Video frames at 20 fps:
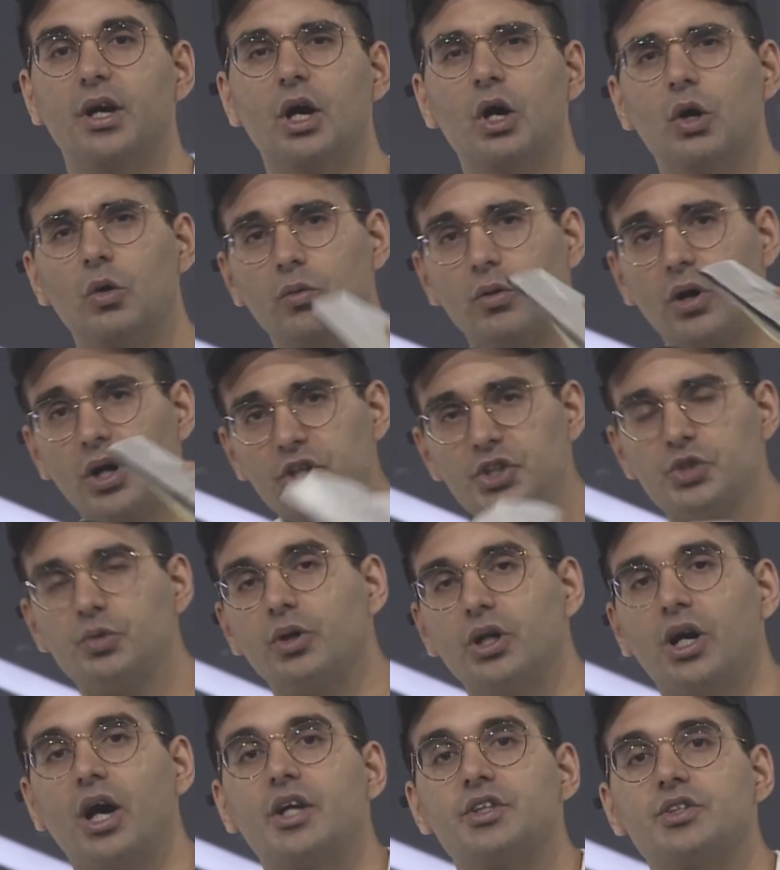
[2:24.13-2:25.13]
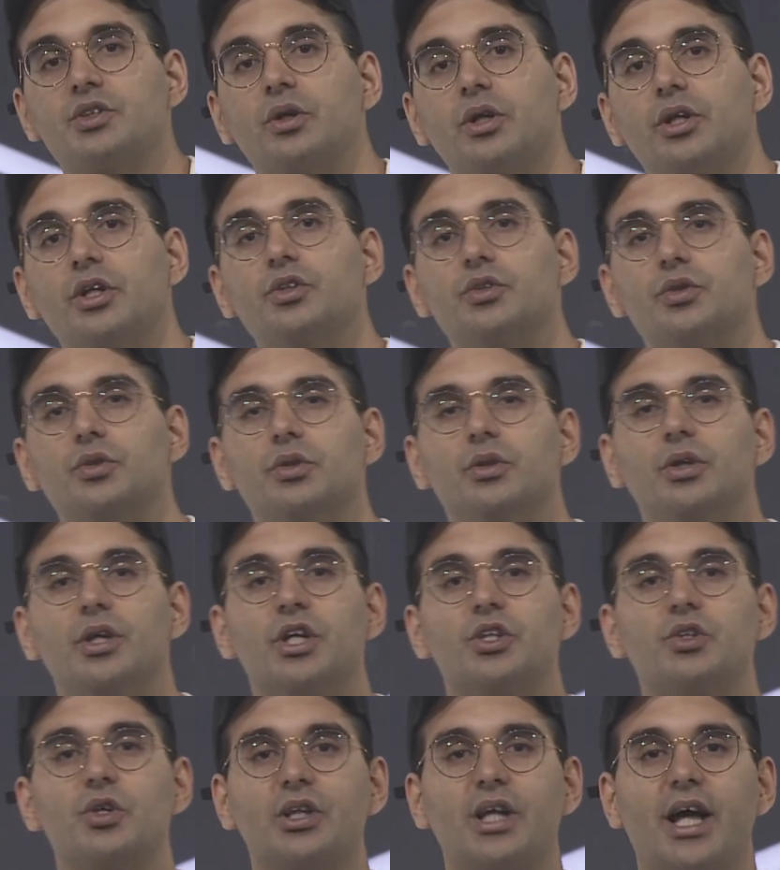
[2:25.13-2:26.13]
Watch what God's going to do in
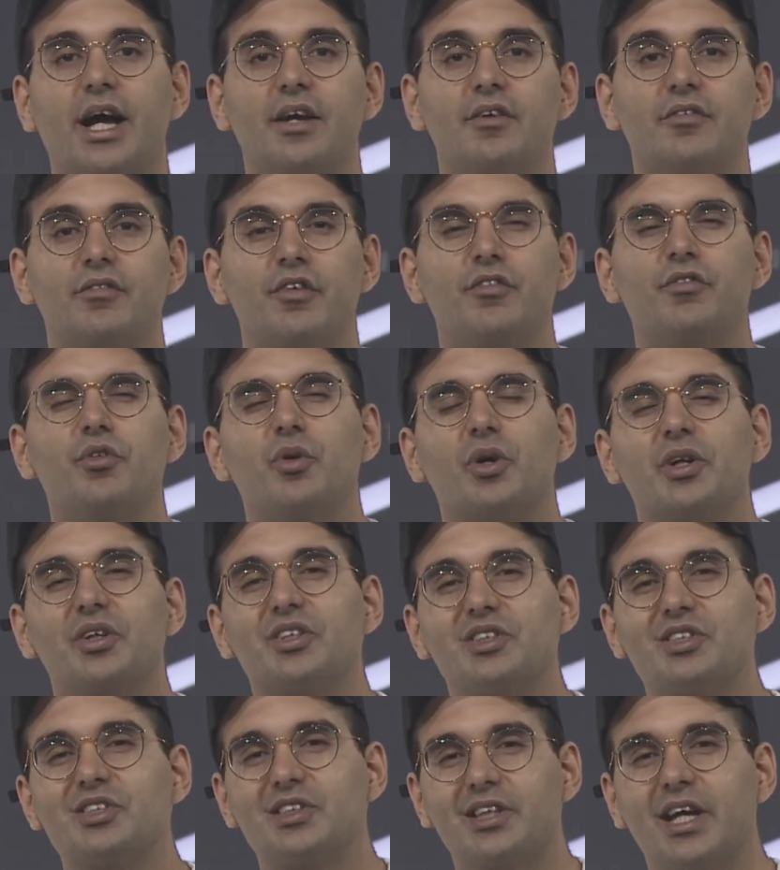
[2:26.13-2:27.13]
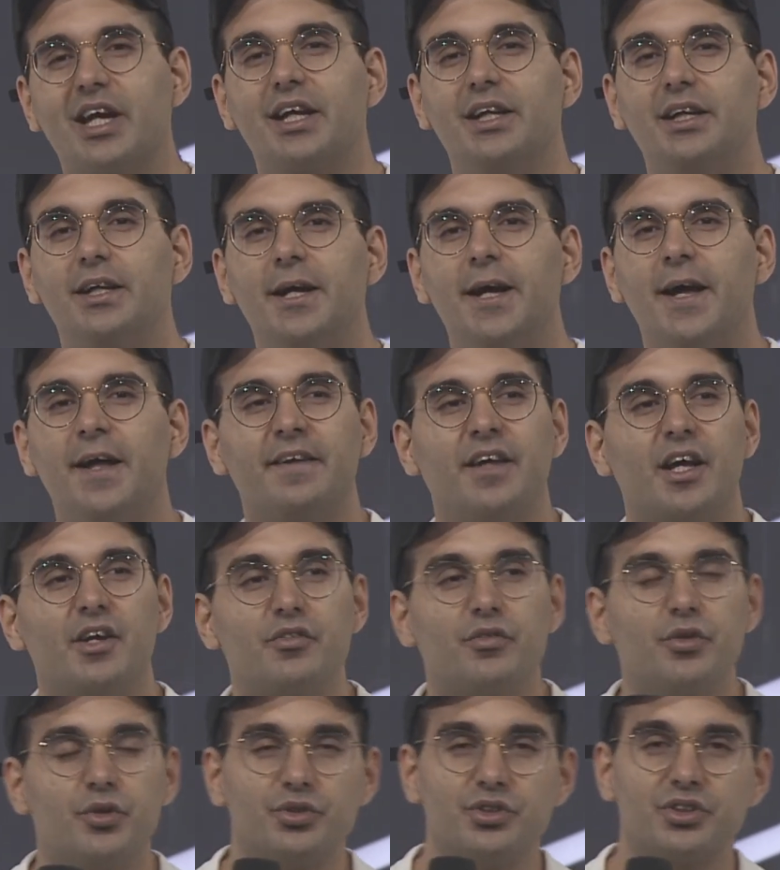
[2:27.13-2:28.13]
your life if you understand that if
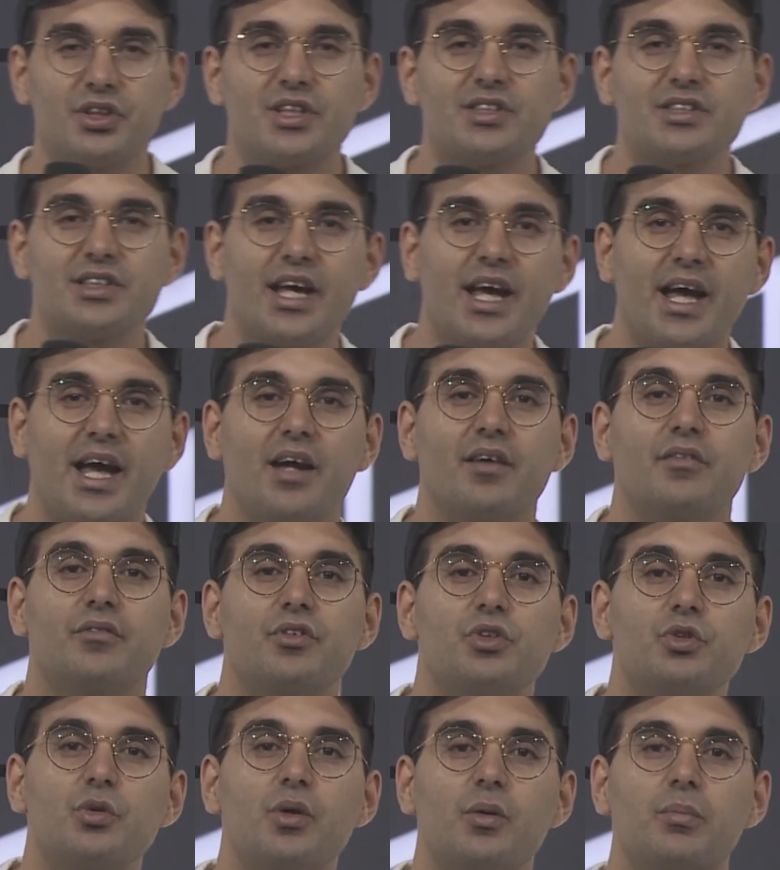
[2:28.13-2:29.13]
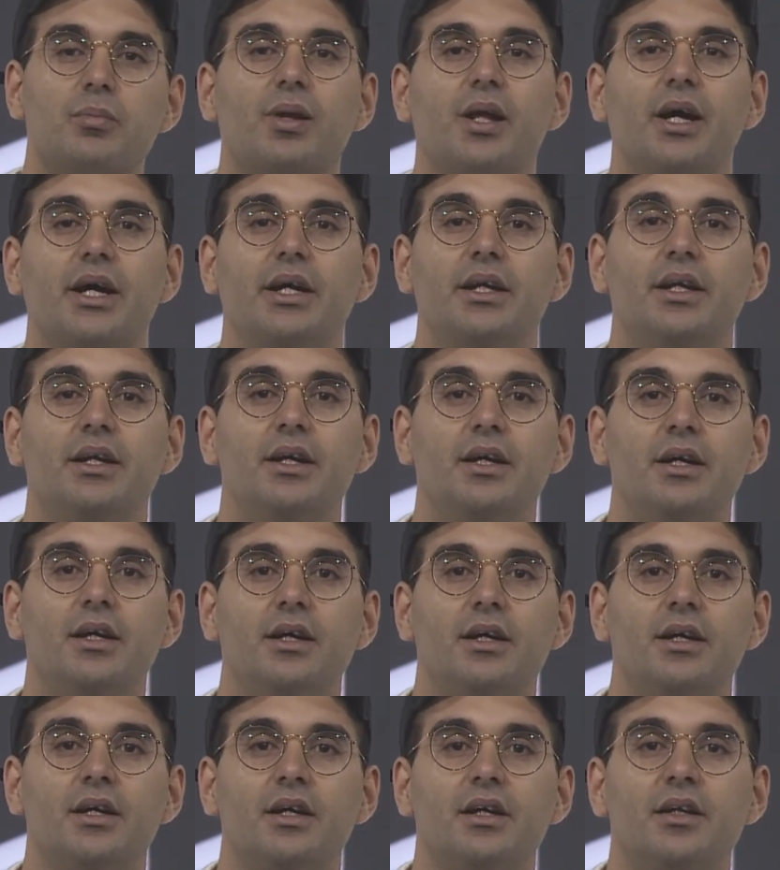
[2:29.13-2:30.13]
you just have to apply
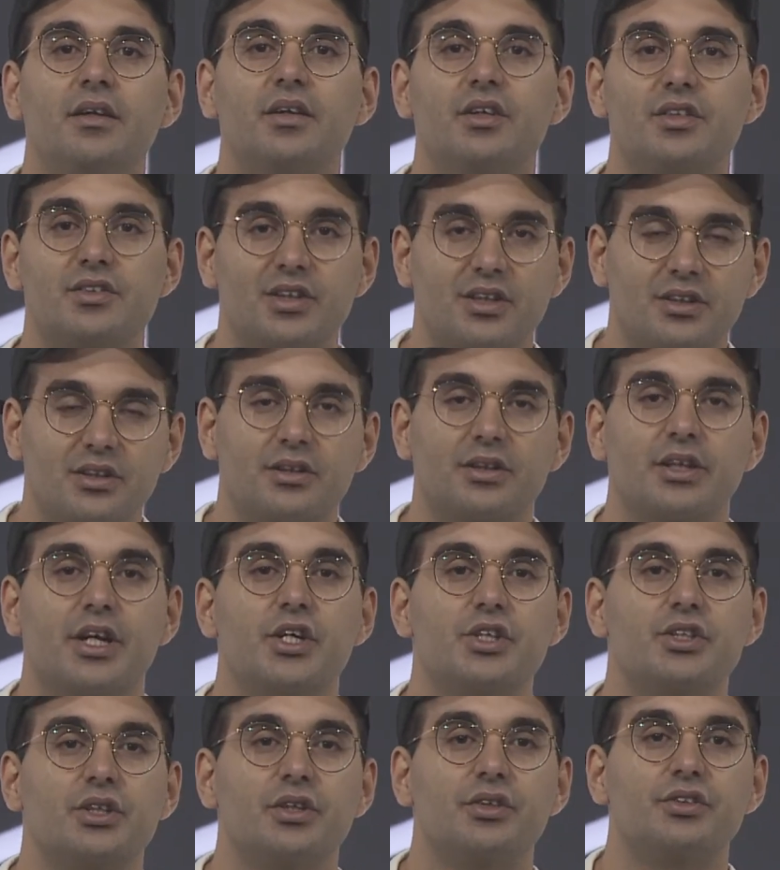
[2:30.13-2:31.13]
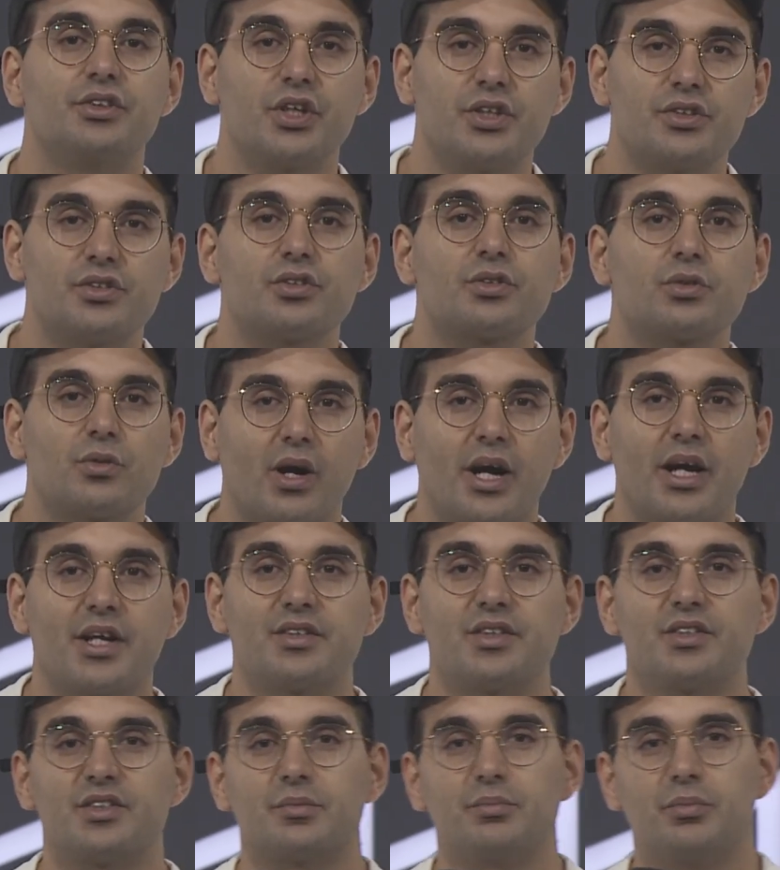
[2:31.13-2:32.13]
this declaration, Jesus Christ
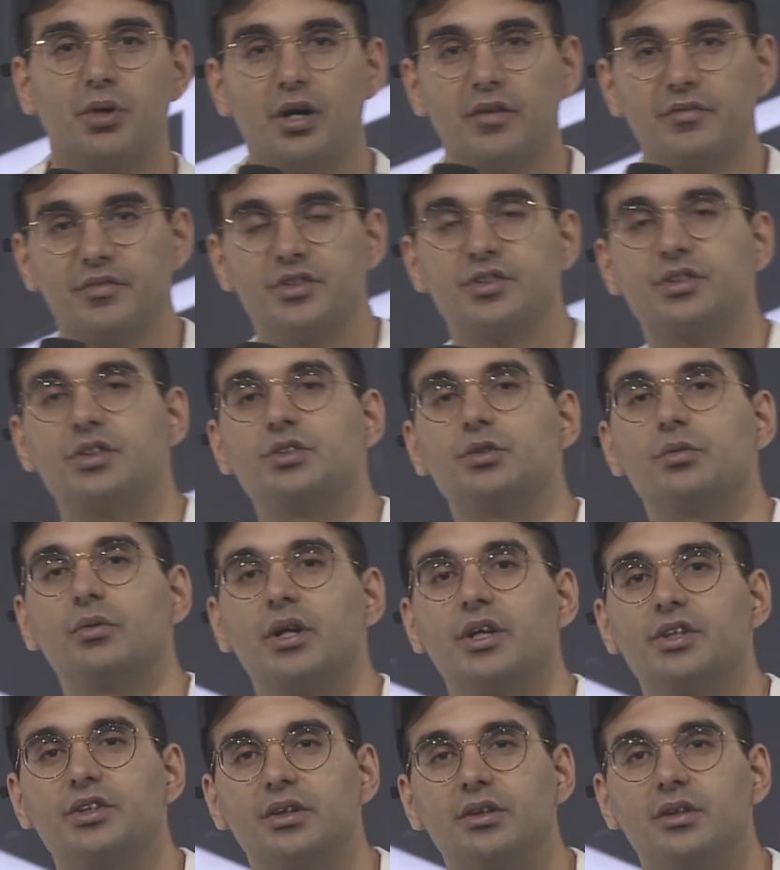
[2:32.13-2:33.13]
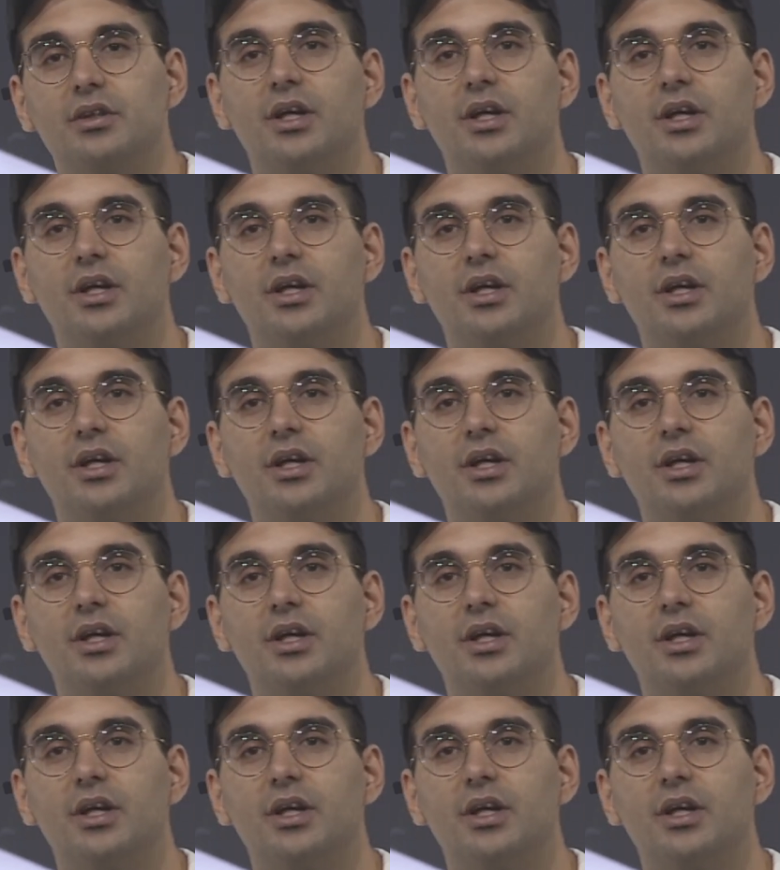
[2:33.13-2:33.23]
is above the situation.